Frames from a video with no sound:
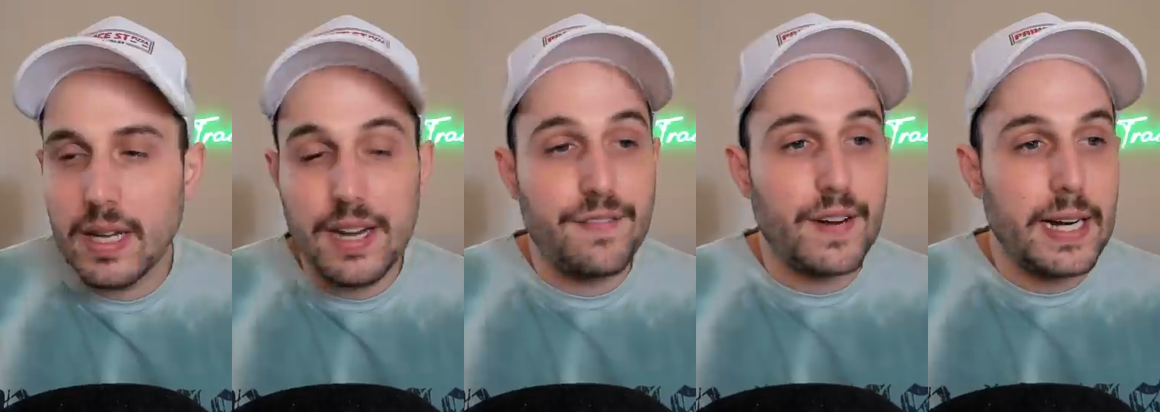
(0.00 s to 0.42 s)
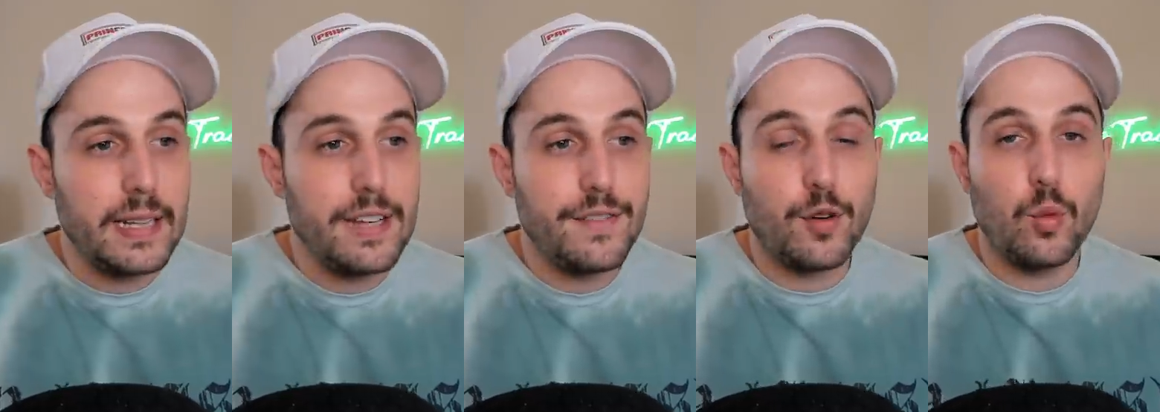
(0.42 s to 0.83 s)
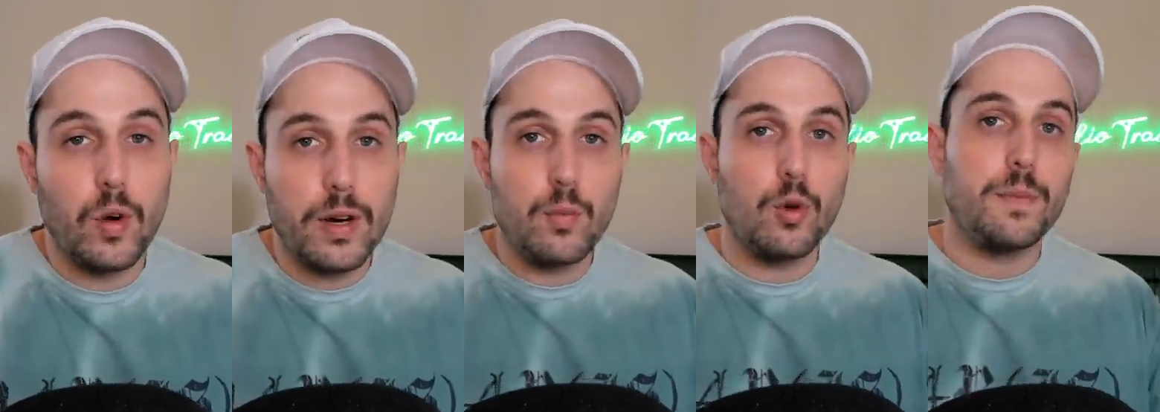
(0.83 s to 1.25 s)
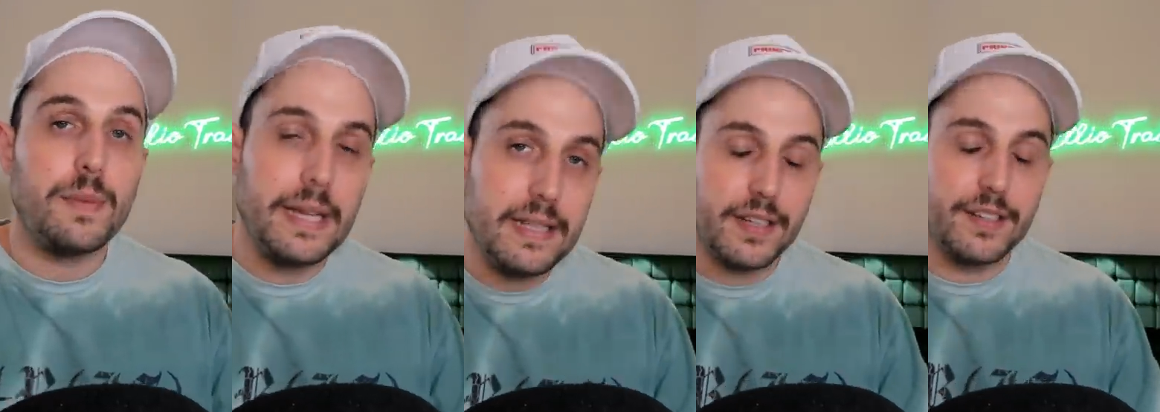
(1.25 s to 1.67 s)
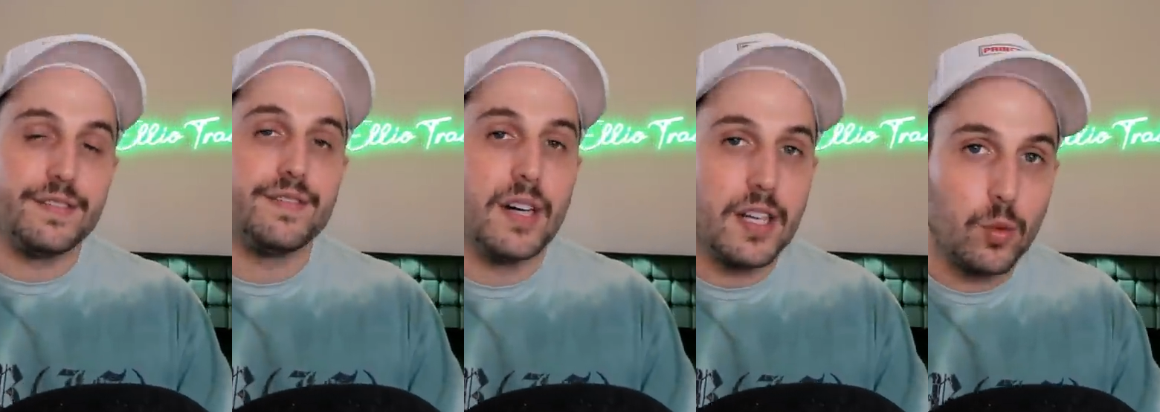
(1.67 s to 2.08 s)
And finally, for one more piece of
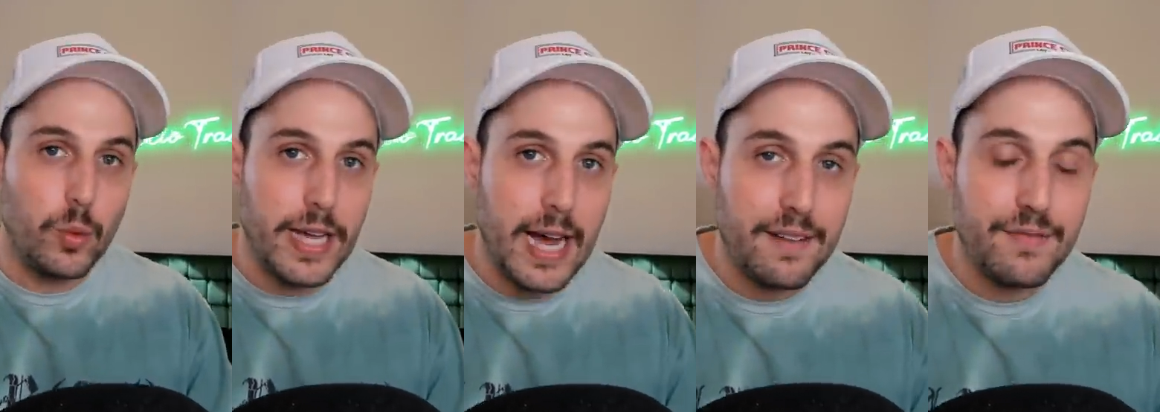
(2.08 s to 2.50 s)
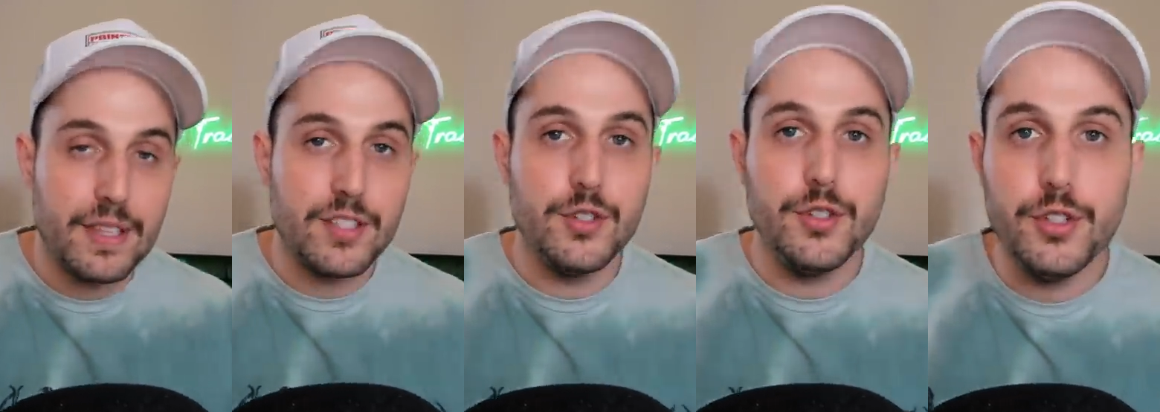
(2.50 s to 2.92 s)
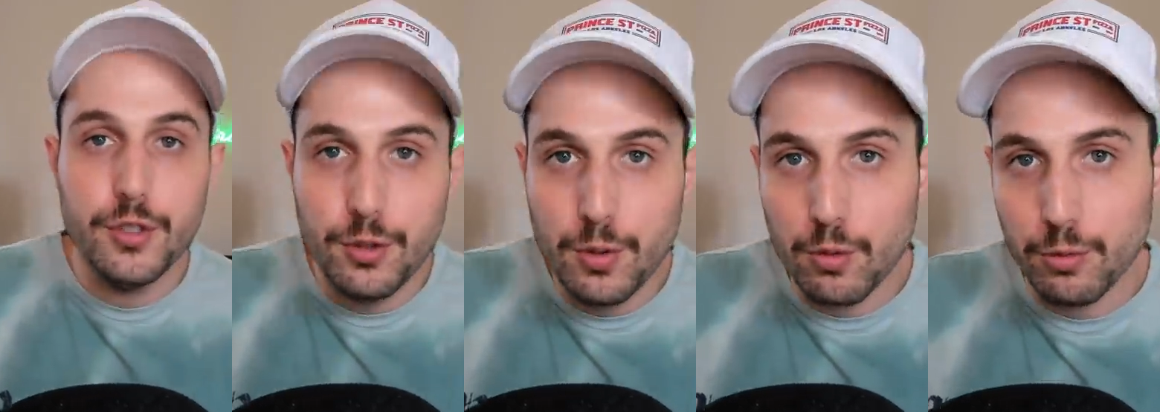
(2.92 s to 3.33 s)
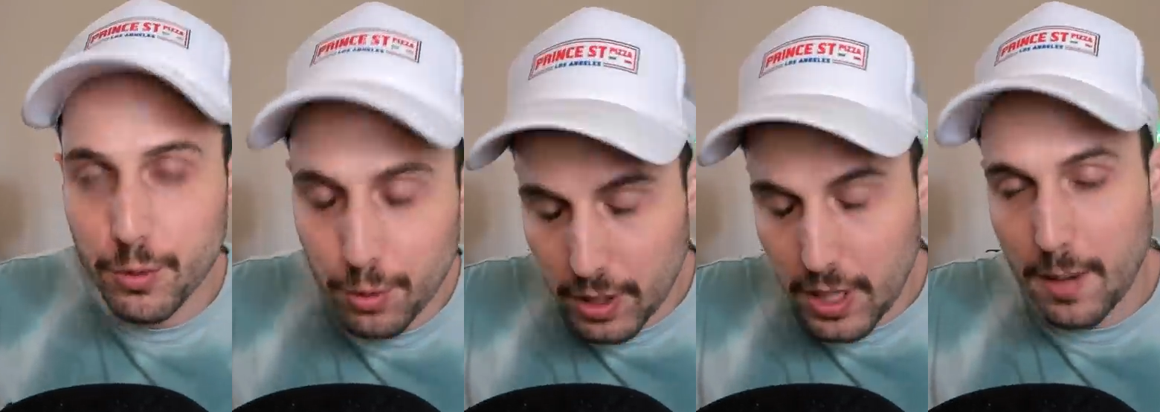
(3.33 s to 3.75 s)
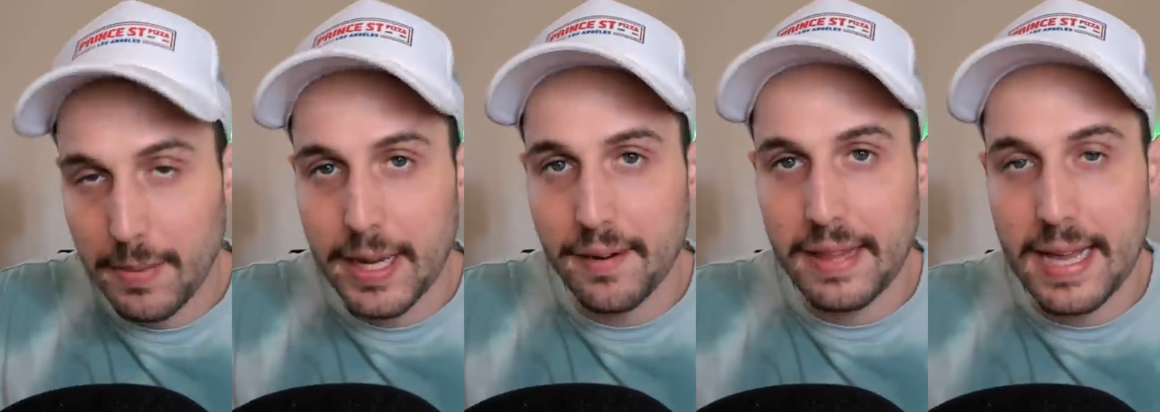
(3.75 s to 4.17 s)
fun, we have this new rule
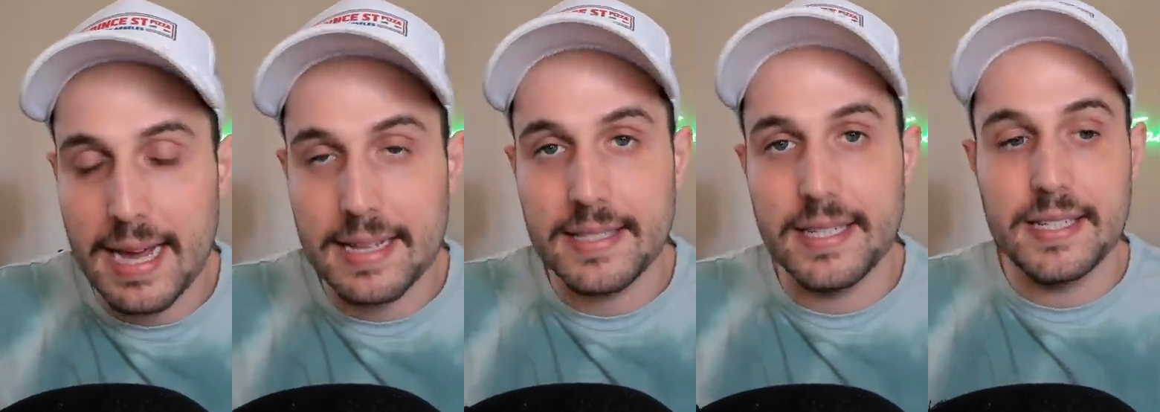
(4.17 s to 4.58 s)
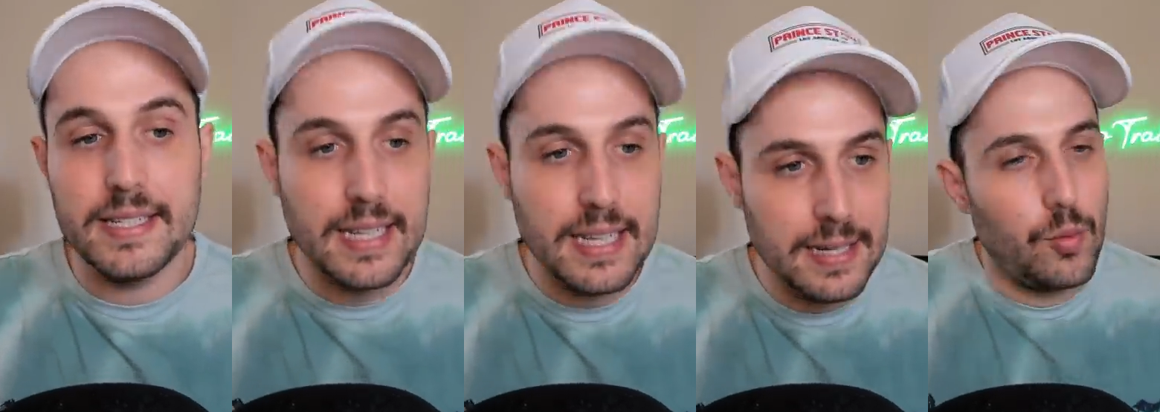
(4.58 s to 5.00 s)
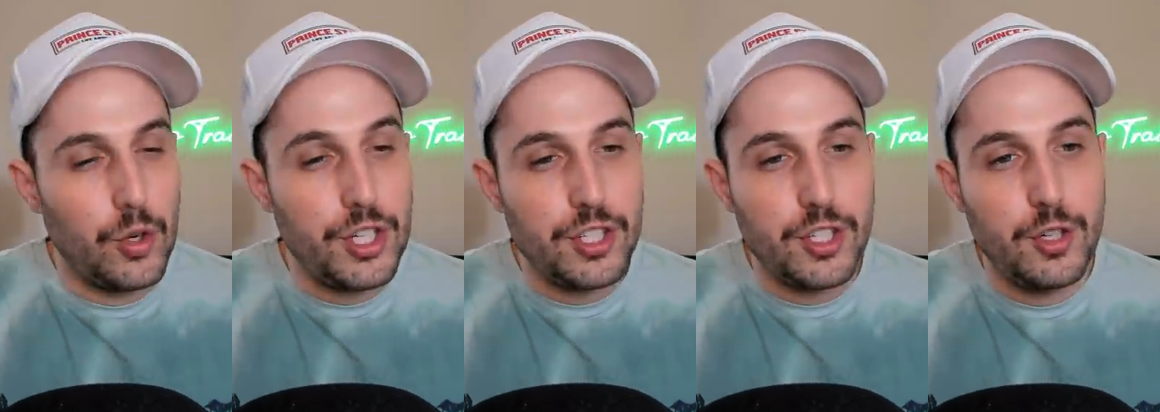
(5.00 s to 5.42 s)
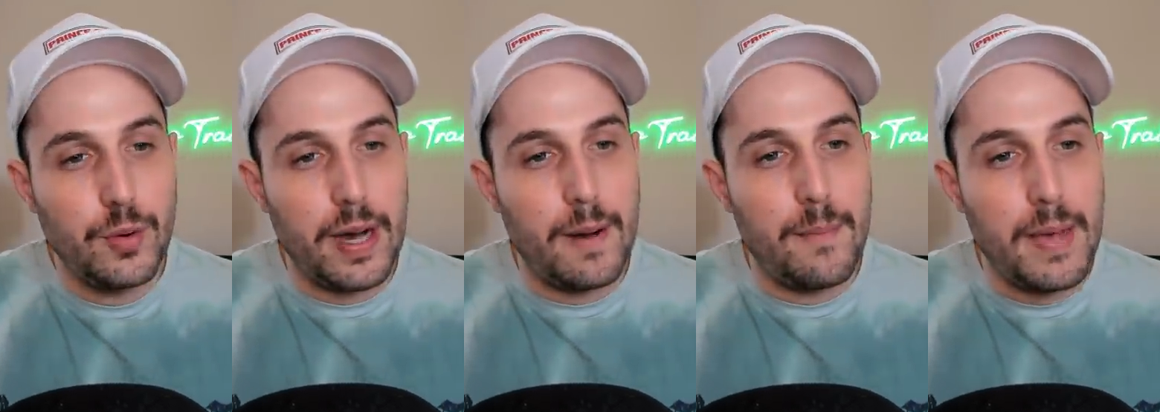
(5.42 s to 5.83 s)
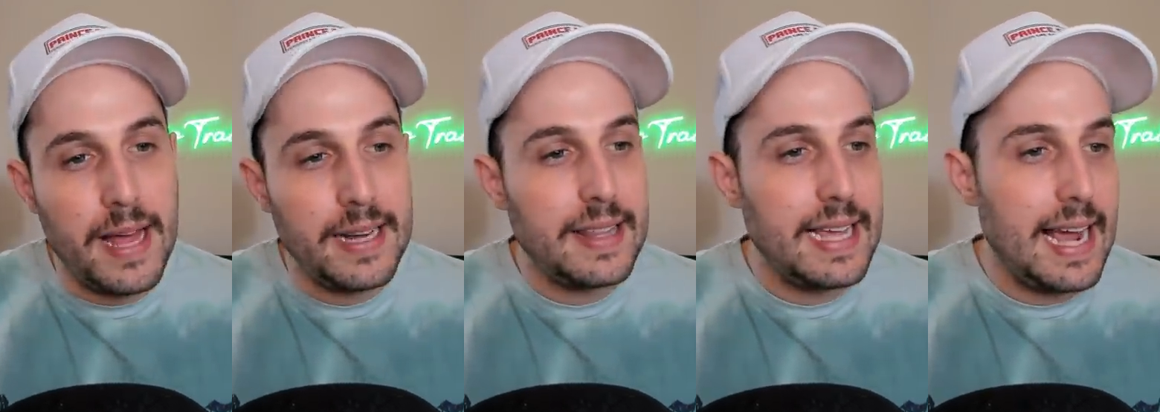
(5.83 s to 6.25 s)
coming out of the SEC, which is to
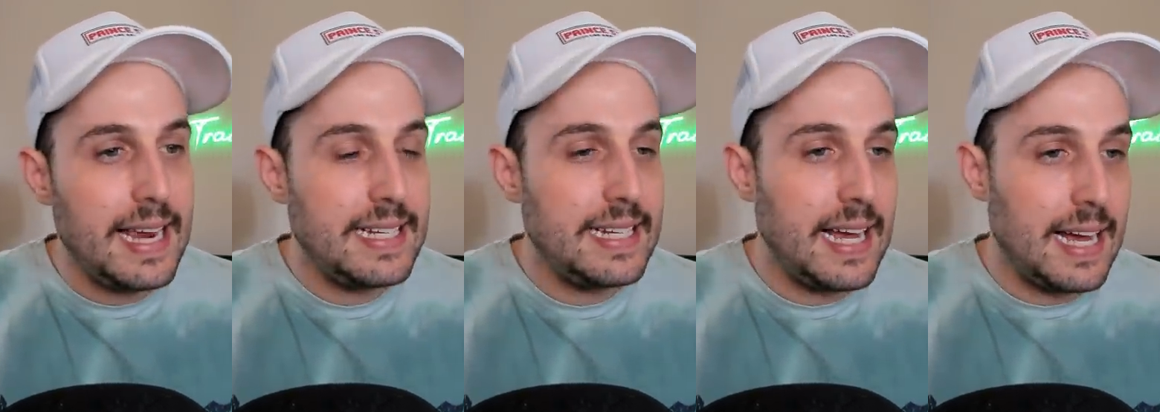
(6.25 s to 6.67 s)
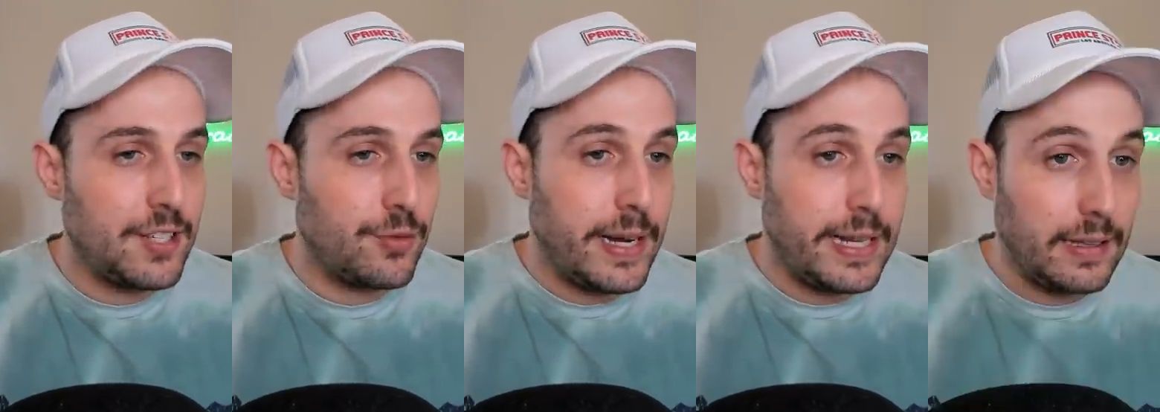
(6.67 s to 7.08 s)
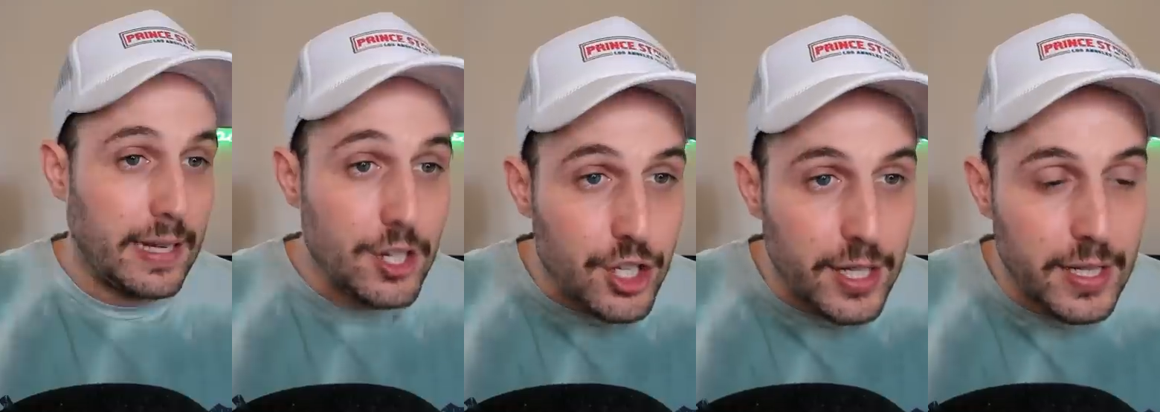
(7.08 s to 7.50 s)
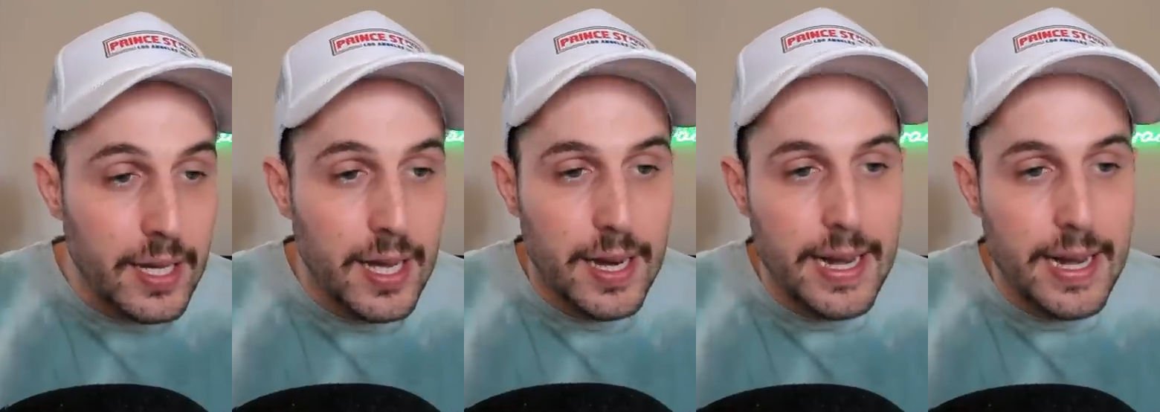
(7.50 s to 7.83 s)
amend the ATS regulation.